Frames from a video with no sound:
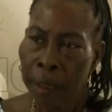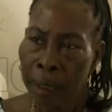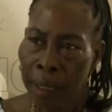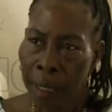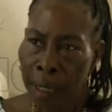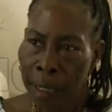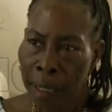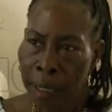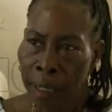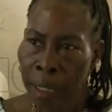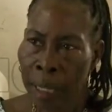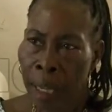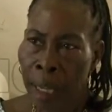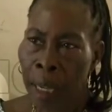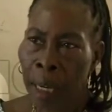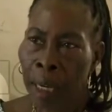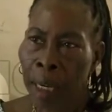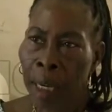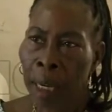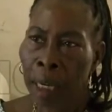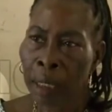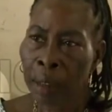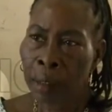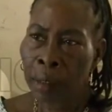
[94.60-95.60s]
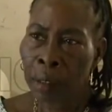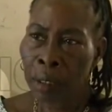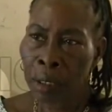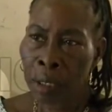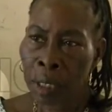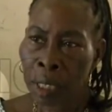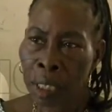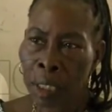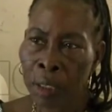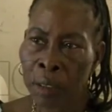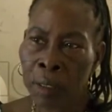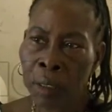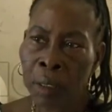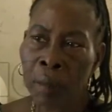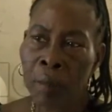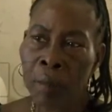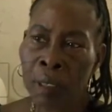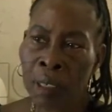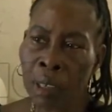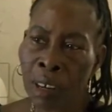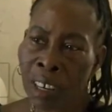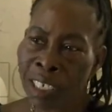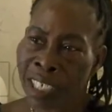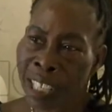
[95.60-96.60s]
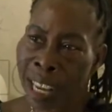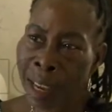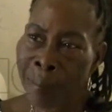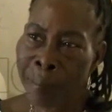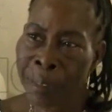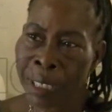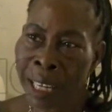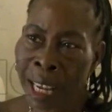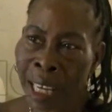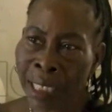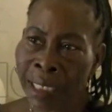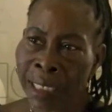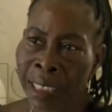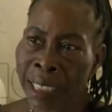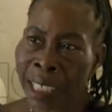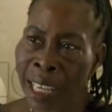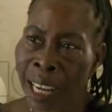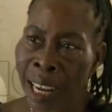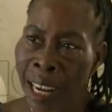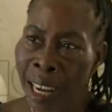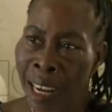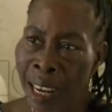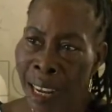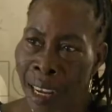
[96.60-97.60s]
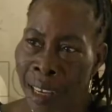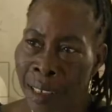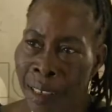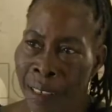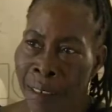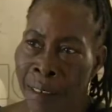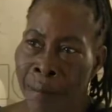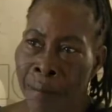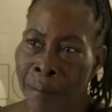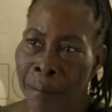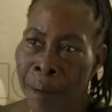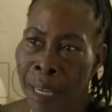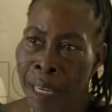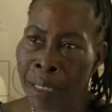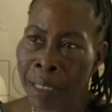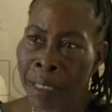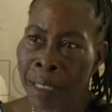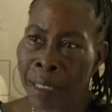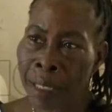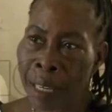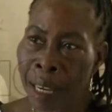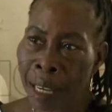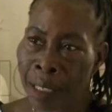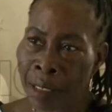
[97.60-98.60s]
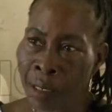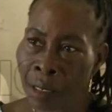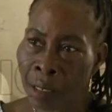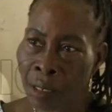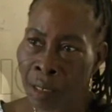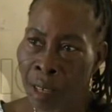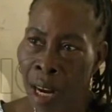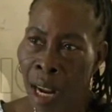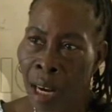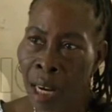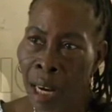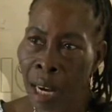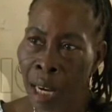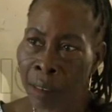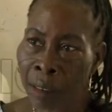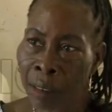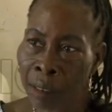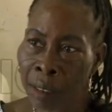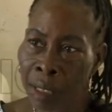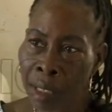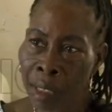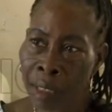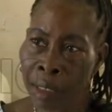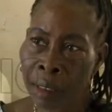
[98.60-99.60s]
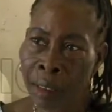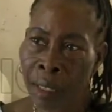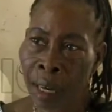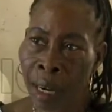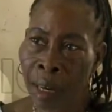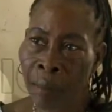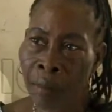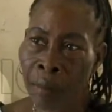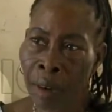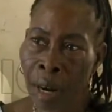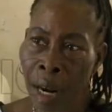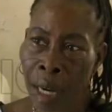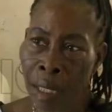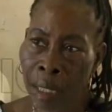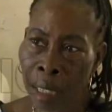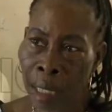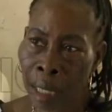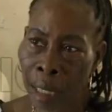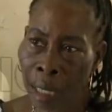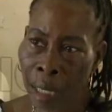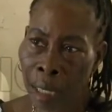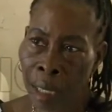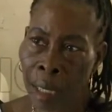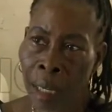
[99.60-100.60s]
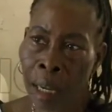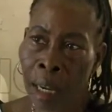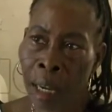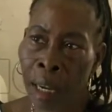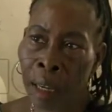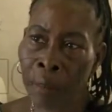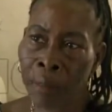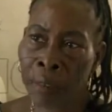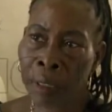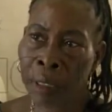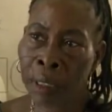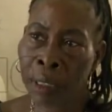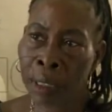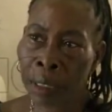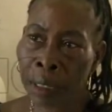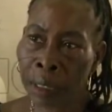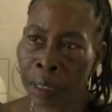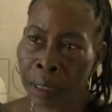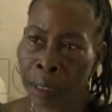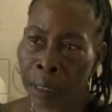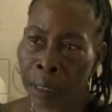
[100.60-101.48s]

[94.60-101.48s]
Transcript: Yes, now I can use it because I've been a Nigerian person now, so I can use it to travel and everything.